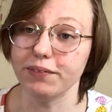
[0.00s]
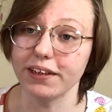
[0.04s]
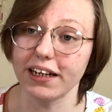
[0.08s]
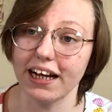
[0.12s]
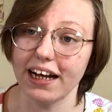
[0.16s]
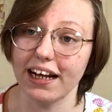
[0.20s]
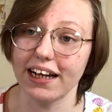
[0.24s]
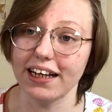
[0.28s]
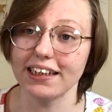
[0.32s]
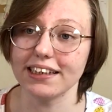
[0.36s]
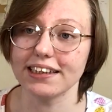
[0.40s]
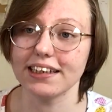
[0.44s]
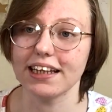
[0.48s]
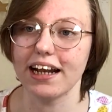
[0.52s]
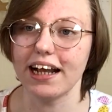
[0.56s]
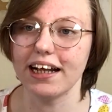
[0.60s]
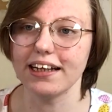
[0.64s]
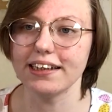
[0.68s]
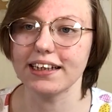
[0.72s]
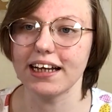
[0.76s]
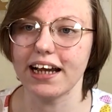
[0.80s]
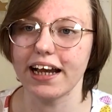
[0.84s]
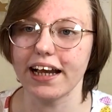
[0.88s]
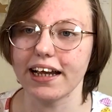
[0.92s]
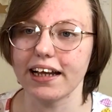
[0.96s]

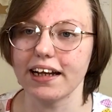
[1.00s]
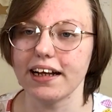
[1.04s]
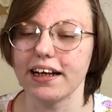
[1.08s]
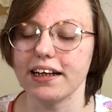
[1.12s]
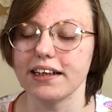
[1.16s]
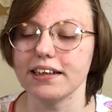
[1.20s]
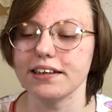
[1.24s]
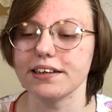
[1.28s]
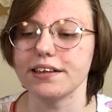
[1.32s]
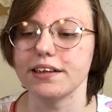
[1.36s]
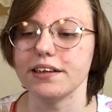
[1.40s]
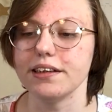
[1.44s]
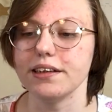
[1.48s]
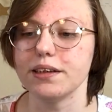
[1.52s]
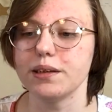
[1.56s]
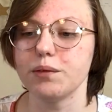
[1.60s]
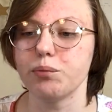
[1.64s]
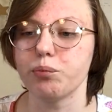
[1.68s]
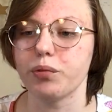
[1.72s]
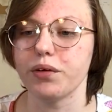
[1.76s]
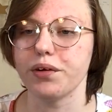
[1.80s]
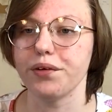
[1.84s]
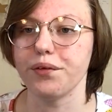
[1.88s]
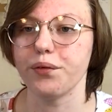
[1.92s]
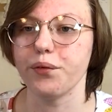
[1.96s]
demonized and antagonized
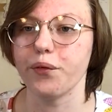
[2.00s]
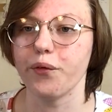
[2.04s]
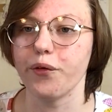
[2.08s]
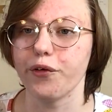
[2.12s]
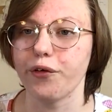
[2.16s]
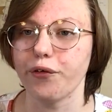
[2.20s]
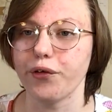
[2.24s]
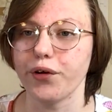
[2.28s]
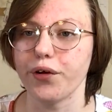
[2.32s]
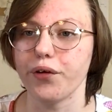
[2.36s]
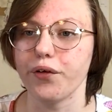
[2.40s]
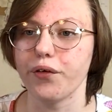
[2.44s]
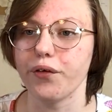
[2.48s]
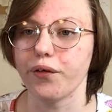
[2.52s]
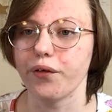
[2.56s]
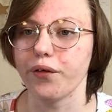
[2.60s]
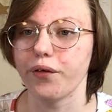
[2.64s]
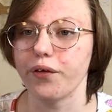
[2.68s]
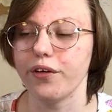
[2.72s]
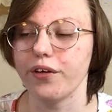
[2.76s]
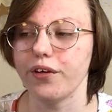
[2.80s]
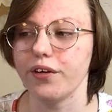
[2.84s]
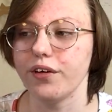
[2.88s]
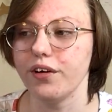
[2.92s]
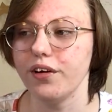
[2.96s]
as
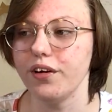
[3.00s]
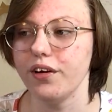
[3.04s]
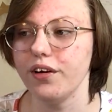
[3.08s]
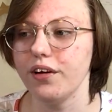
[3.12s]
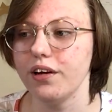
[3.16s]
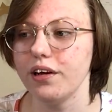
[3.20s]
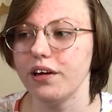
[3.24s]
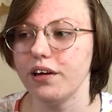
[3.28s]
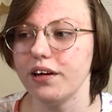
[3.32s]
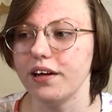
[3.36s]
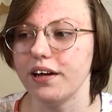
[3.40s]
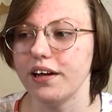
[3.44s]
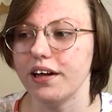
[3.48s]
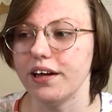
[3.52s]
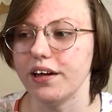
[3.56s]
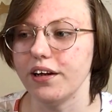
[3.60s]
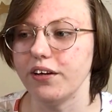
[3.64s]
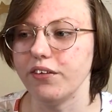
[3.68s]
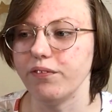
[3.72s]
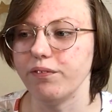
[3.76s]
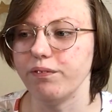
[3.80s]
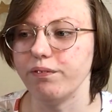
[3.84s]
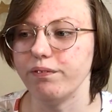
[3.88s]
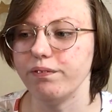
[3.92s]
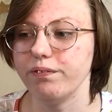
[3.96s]
predatorial or
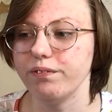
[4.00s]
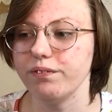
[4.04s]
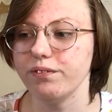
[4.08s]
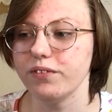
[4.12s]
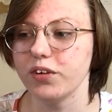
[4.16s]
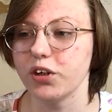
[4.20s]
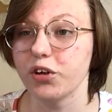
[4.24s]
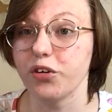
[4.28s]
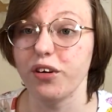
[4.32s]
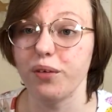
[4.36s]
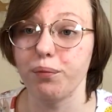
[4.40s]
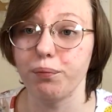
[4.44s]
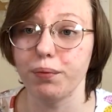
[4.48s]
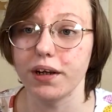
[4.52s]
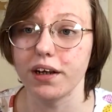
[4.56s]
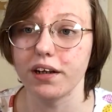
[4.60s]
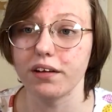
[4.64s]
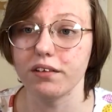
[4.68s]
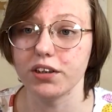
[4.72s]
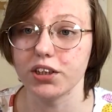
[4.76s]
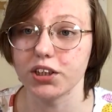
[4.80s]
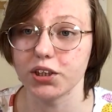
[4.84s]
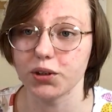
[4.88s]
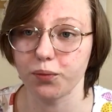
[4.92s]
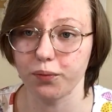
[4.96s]

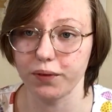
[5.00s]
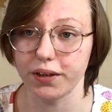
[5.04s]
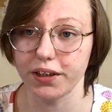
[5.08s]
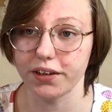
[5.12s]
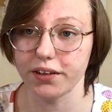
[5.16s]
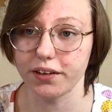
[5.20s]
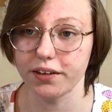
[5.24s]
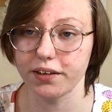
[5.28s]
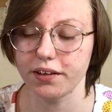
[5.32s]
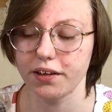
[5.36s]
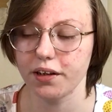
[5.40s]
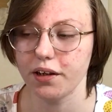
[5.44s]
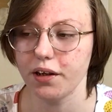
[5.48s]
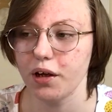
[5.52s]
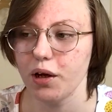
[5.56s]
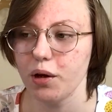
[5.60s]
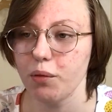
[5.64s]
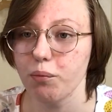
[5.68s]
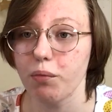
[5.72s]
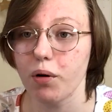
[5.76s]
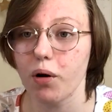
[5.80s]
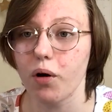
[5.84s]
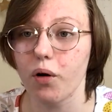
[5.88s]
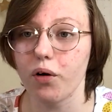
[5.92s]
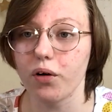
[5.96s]
creepy and just weird.
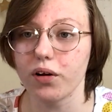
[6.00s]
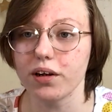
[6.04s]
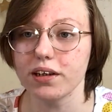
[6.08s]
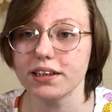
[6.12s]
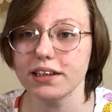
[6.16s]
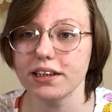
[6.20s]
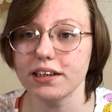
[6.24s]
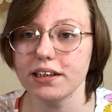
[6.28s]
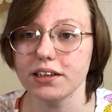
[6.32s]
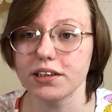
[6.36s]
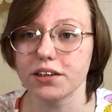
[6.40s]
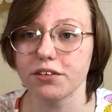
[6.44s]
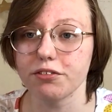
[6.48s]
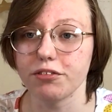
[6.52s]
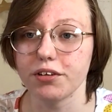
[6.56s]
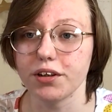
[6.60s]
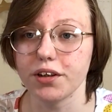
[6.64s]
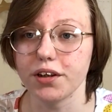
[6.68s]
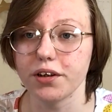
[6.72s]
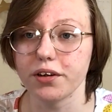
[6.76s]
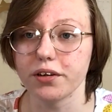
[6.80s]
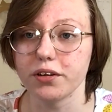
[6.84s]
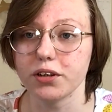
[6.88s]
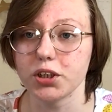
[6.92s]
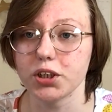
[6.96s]
But honestly, it's
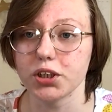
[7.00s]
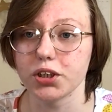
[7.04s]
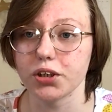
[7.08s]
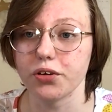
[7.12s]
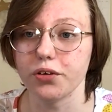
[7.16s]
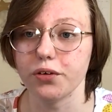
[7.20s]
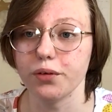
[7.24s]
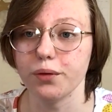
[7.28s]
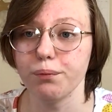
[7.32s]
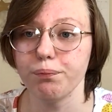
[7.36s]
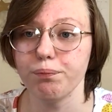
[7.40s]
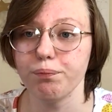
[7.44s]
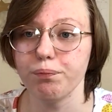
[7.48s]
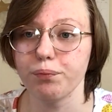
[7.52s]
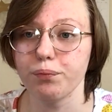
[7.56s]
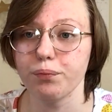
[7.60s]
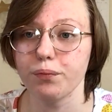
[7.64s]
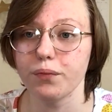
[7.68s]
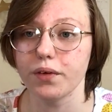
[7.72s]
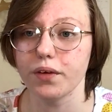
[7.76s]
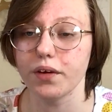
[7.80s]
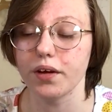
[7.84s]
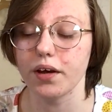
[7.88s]
a really good show.